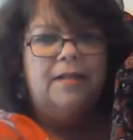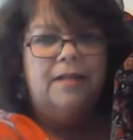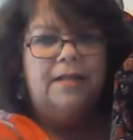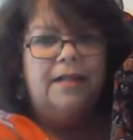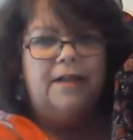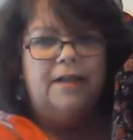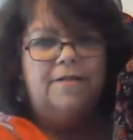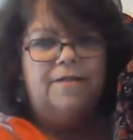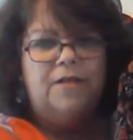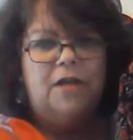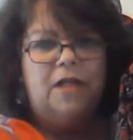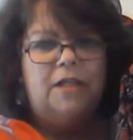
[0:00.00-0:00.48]
to
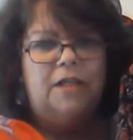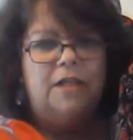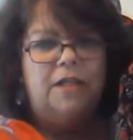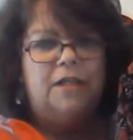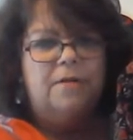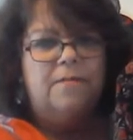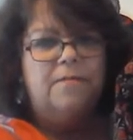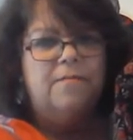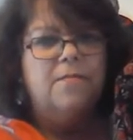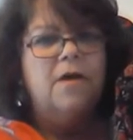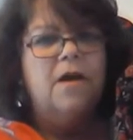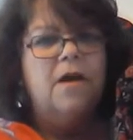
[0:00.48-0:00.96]
give us
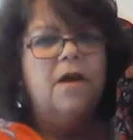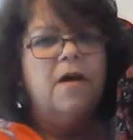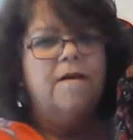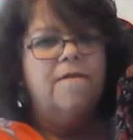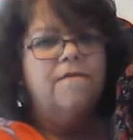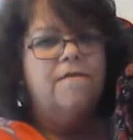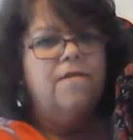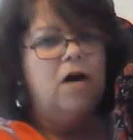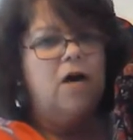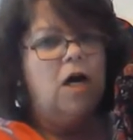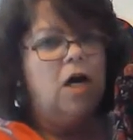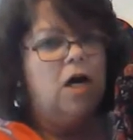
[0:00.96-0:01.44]
some
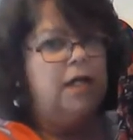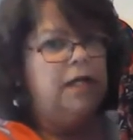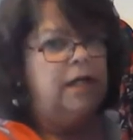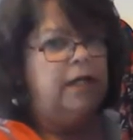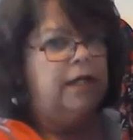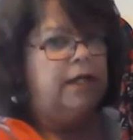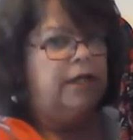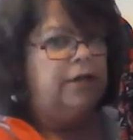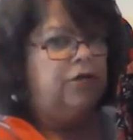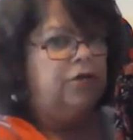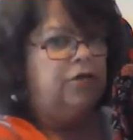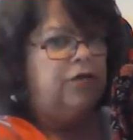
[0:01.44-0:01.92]
fun
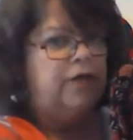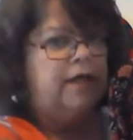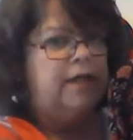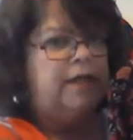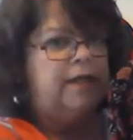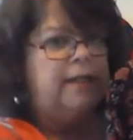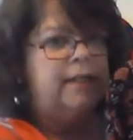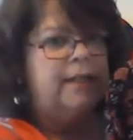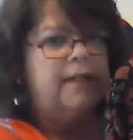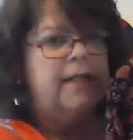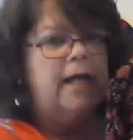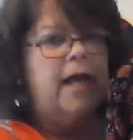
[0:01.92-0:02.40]

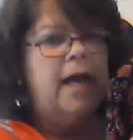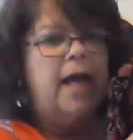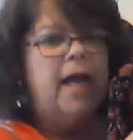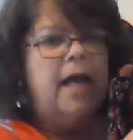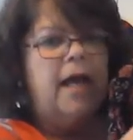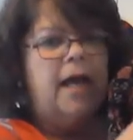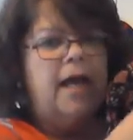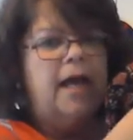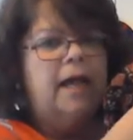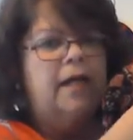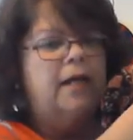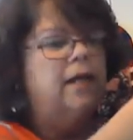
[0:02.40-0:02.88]
interest.
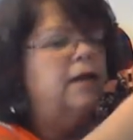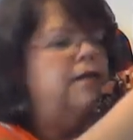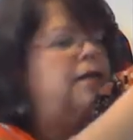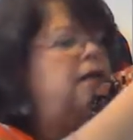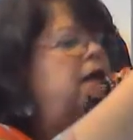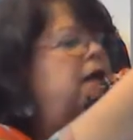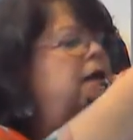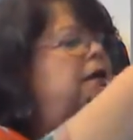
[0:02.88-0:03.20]
And on the